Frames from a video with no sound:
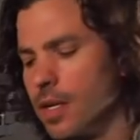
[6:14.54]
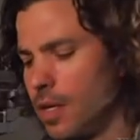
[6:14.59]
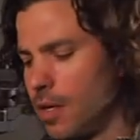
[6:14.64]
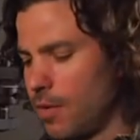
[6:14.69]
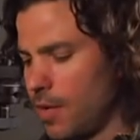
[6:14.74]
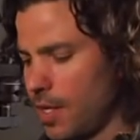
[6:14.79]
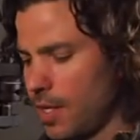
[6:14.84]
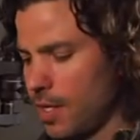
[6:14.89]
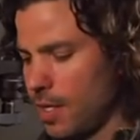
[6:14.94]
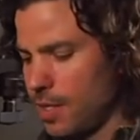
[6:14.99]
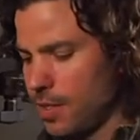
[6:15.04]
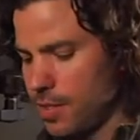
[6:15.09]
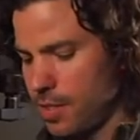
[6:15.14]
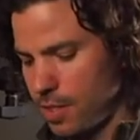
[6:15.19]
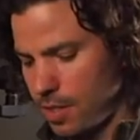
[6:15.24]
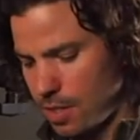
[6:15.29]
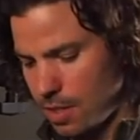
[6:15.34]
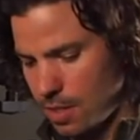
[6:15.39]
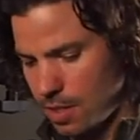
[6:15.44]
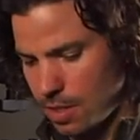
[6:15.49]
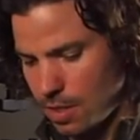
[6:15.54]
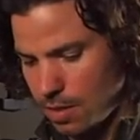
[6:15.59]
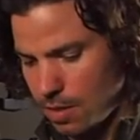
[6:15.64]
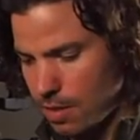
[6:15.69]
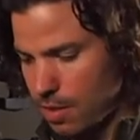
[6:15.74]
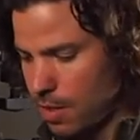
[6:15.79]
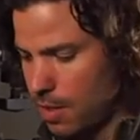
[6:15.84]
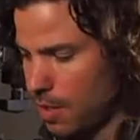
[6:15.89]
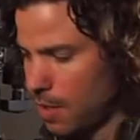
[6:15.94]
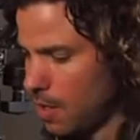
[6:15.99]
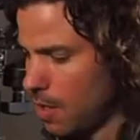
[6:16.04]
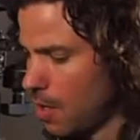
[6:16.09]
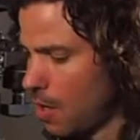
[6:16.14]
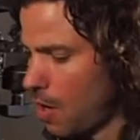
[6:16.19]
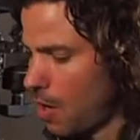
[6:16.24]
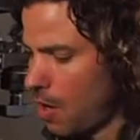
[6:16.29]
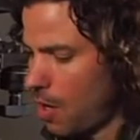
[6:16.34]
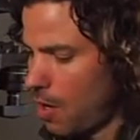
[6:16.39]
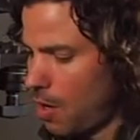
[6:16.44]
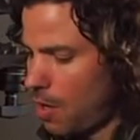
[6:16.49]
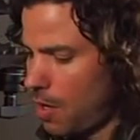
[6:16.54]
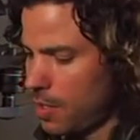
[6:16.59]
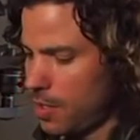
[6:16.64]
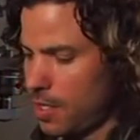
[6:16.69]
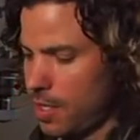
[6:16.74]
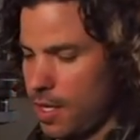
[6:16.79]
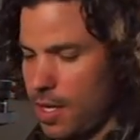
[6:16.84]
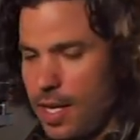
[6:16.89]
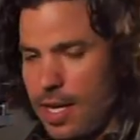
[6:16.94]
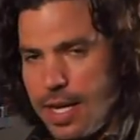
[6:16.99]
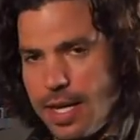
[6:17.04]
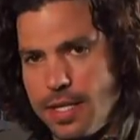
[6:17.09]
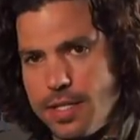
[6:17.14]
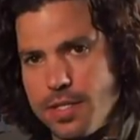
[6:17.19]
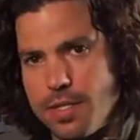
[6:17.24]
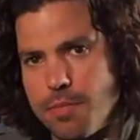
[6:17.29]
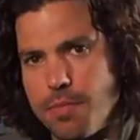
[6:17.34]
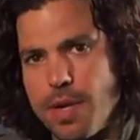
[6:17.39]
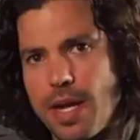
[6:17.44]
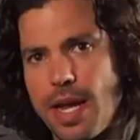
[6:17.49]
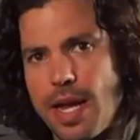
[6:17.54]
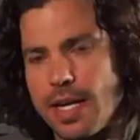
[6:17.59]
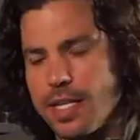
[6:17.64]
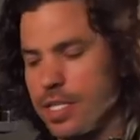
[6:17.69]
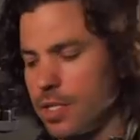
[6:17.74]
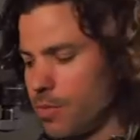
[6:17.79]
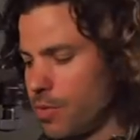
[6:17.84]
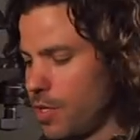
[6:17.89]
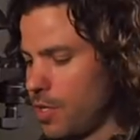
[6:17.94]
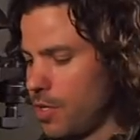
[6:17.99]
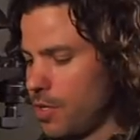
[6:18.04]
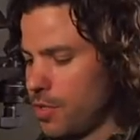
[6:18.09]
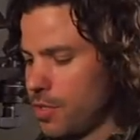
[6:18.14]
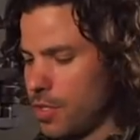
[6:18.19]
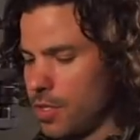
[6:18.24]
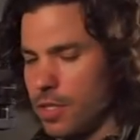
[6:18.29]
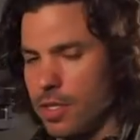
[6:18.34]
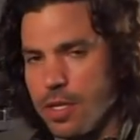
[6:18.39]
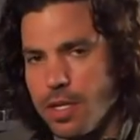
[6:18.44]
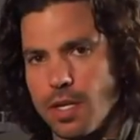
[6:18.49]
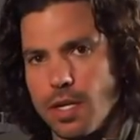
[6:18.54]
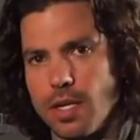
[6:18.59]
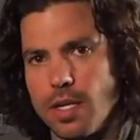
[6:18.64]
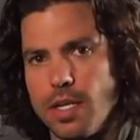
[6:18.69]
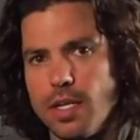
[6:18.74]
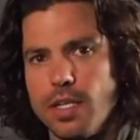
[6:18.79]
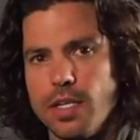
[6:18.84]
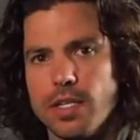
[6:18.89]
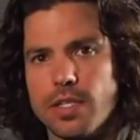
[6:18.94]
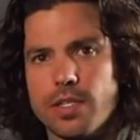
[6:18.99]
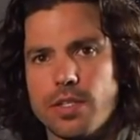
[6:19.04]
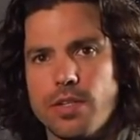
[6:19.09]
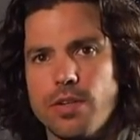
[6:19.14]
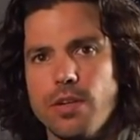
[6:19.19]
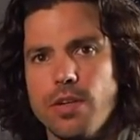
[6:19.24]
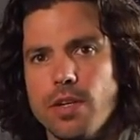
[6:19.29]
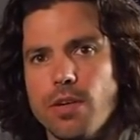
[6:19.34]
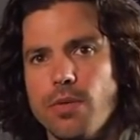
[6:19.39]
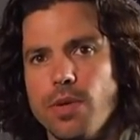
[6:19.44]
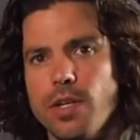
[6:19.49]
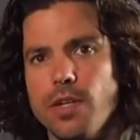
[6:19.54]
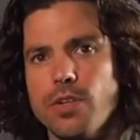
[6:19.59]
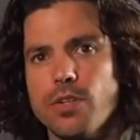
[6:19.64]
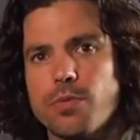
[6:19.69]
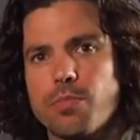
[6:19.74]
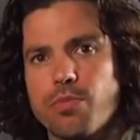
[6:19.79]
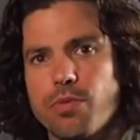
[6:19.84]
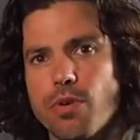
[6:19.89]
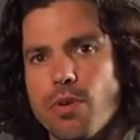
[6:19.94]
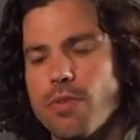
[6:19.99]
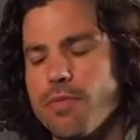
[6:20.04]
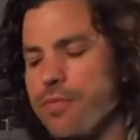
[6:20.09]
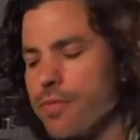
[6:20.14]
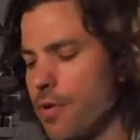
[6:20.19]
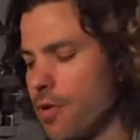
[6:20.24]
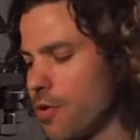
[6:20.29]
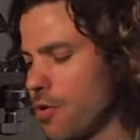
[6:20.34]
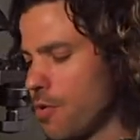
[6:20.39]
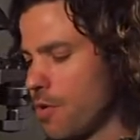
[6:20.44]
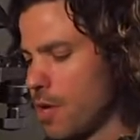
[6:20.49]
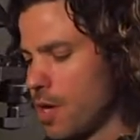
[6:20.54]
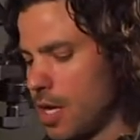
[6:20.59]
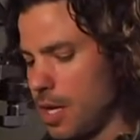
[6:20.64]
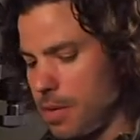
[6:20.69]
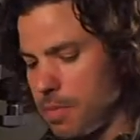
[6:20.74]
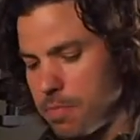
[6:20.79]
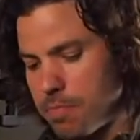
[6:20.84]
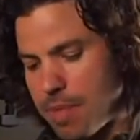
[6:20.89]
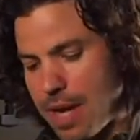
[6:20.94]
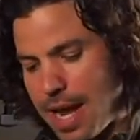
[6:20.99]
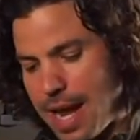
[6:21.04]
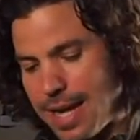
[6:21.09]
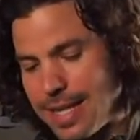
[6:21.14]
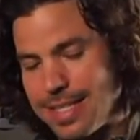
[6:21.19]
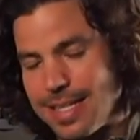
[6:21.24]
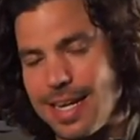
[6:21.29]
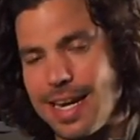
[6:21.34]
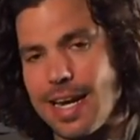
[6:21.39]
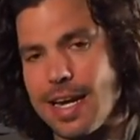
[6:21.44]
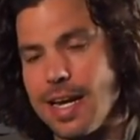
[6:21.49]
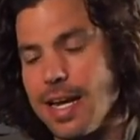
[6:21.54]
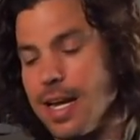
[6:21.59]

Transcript: All right, guys, onto the heads and packs that we're using. In this studio, we use Profoto packs and